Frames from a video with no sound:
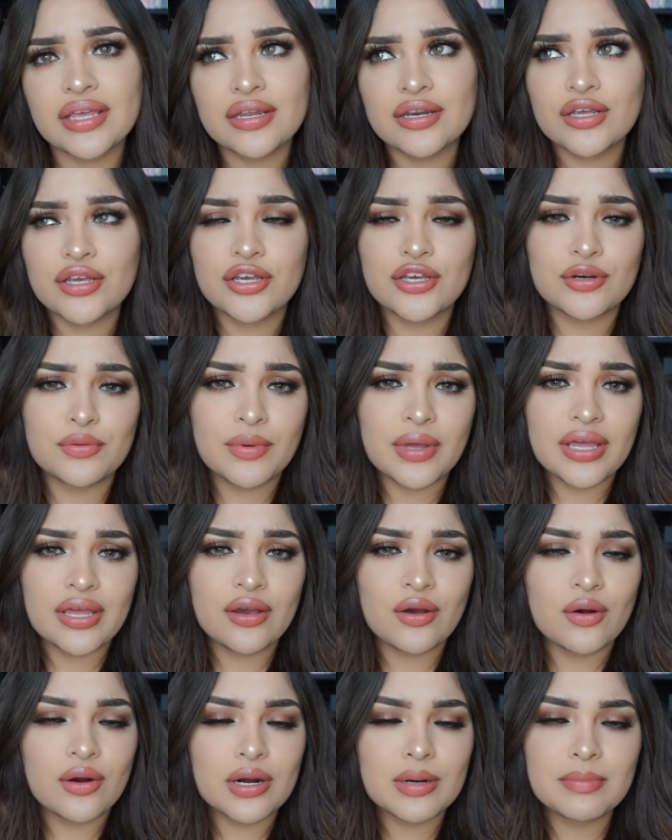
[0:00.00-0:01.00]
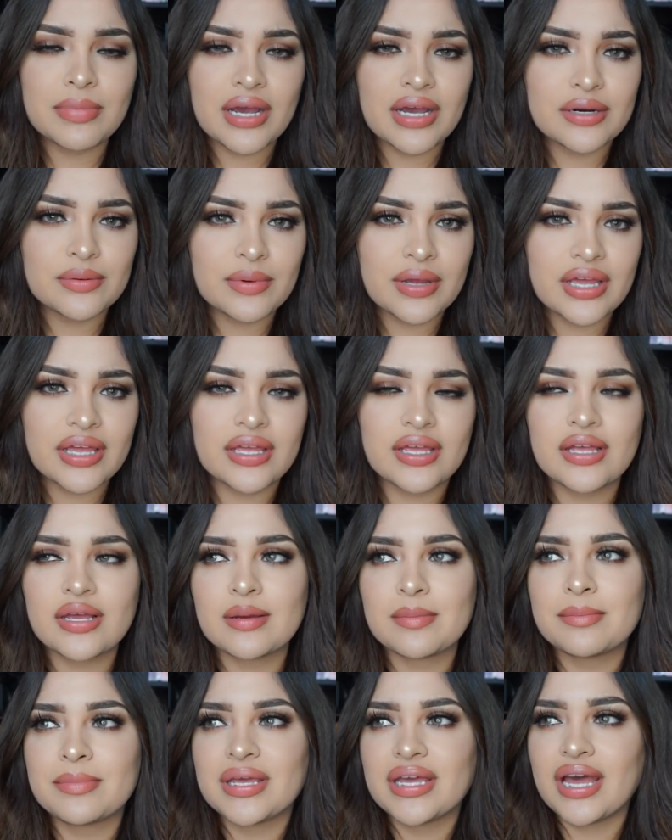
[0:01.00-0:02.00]
in a good way or a bad way,
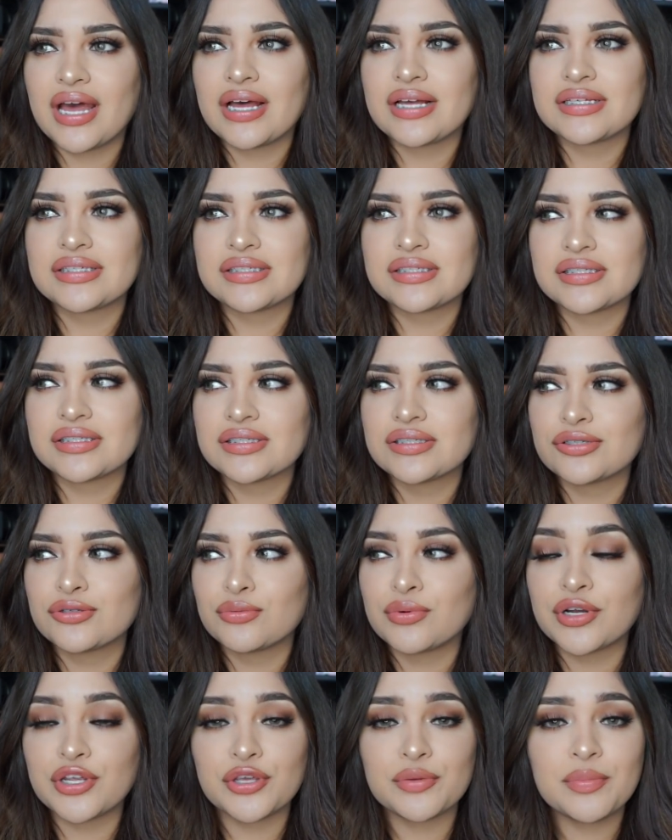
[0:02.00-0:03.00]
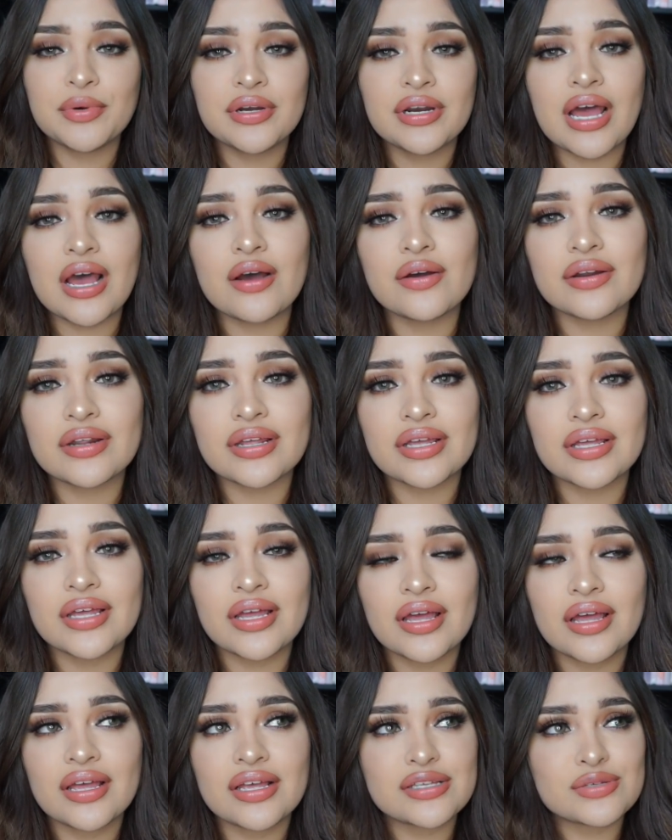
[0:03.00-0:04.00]
because what you put out
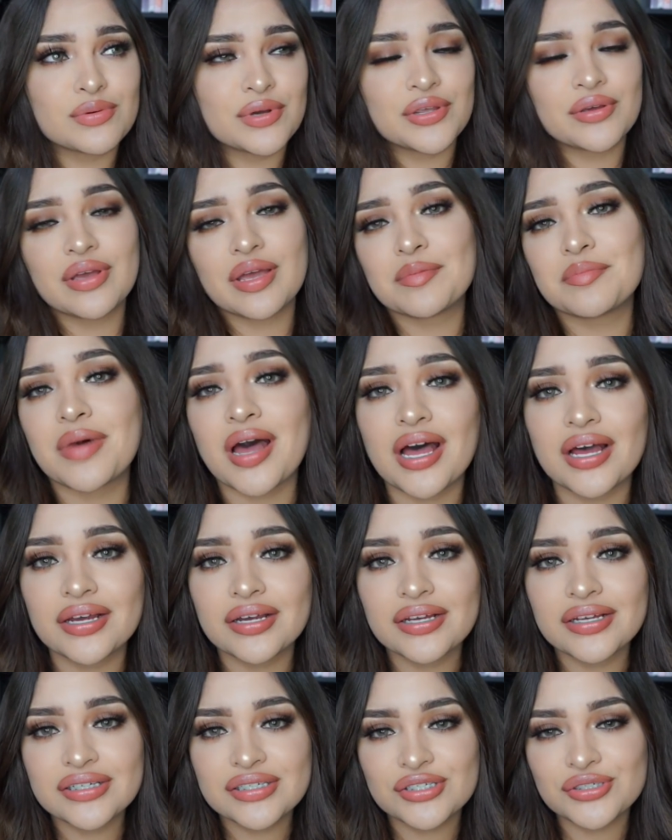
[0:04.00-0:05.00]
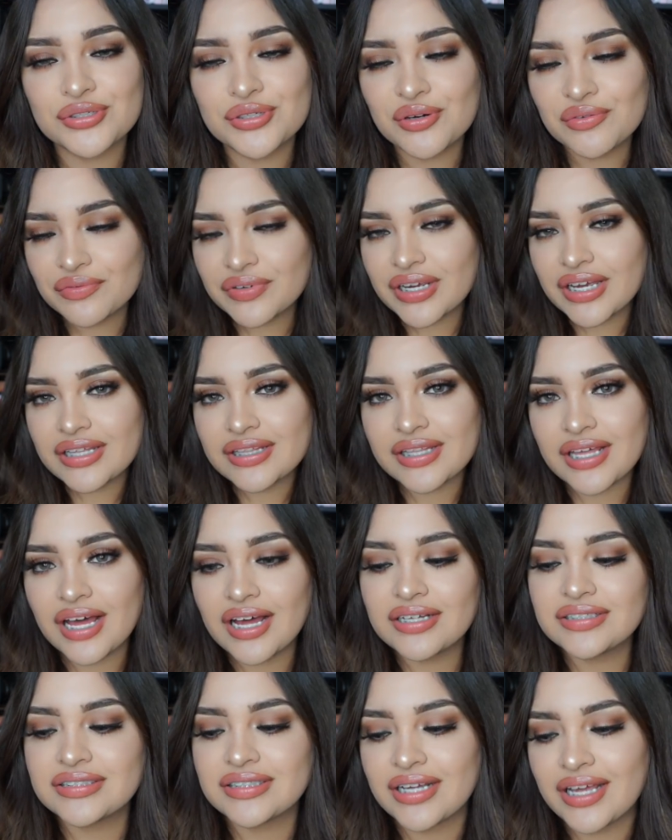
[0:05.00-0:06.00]
is what you get back. So don't forget
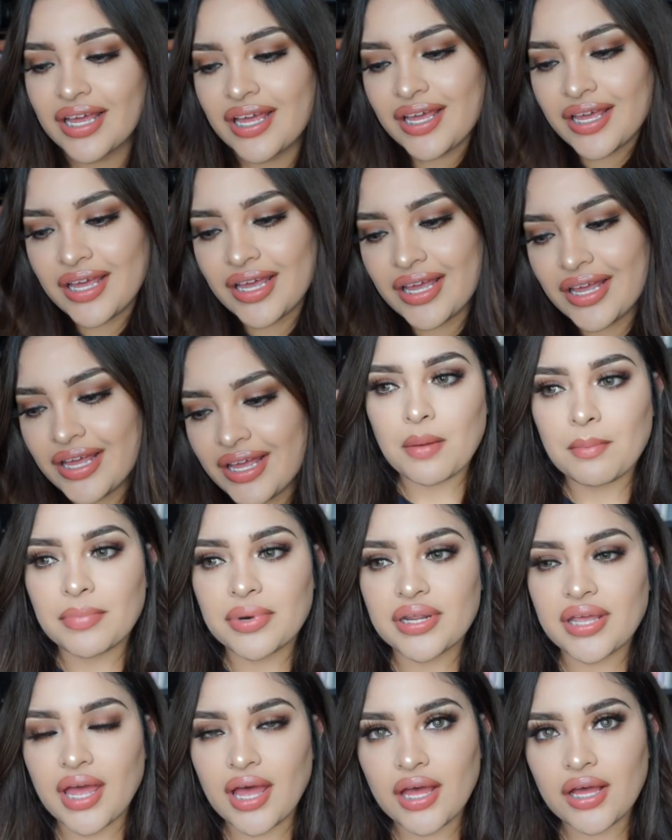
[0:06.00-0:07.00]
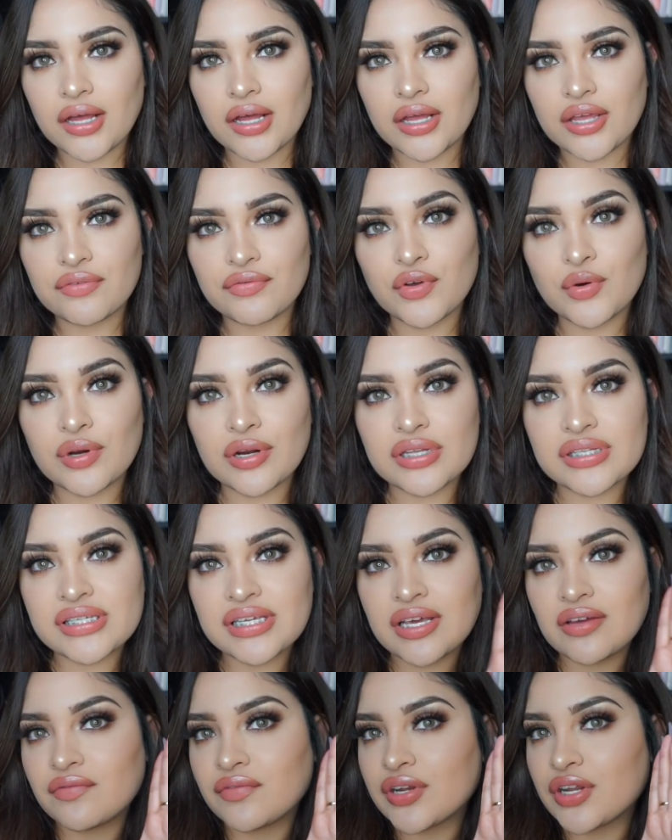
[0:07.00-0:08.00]
that. But yeah, if you want to
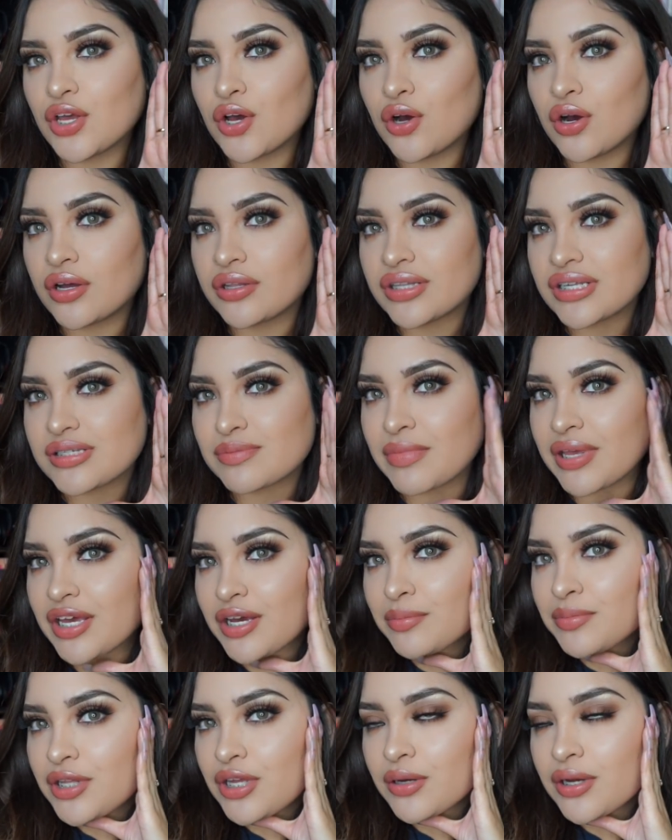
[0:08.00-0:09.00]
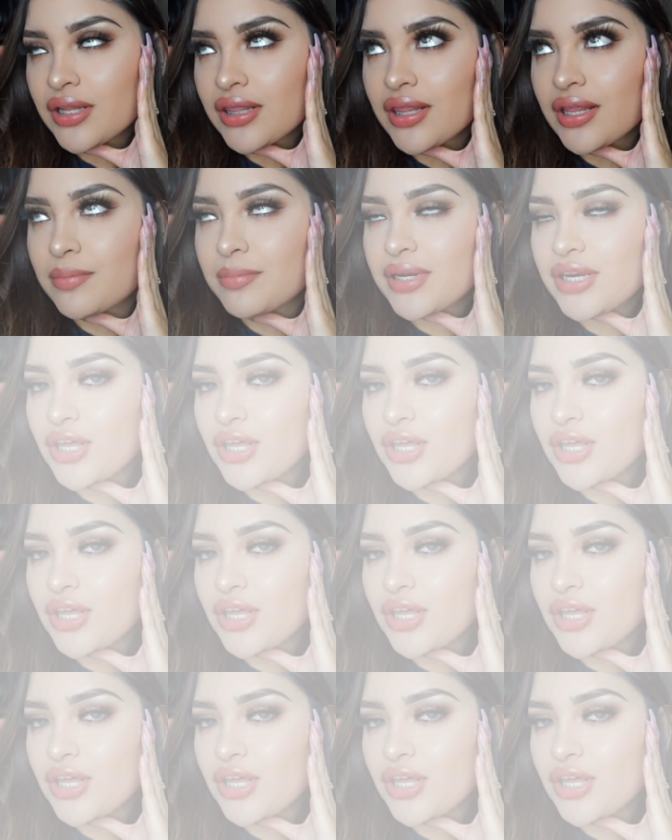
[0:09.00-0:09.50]
see a video on this makeup look, let me